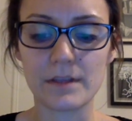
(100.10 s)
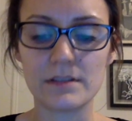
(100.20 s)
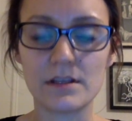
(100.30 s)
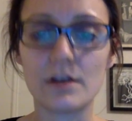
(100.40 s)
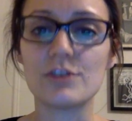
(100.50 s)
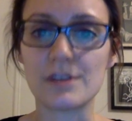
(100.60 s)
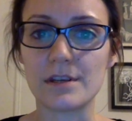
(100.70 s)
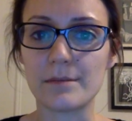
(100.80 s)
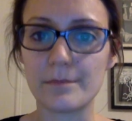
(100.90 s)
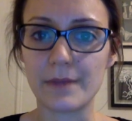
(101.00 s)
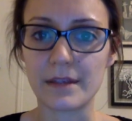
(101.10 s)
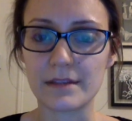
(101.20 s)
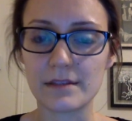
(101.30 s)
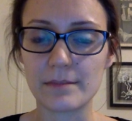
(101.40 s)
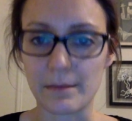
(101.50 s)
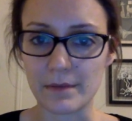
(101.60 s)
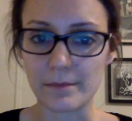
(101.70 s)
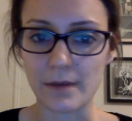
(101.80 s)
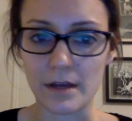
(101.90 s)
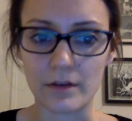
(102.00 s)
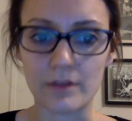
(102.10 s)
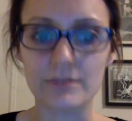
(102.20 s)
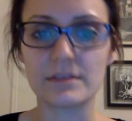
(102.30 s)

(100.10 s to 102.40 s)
DRG-based payment model,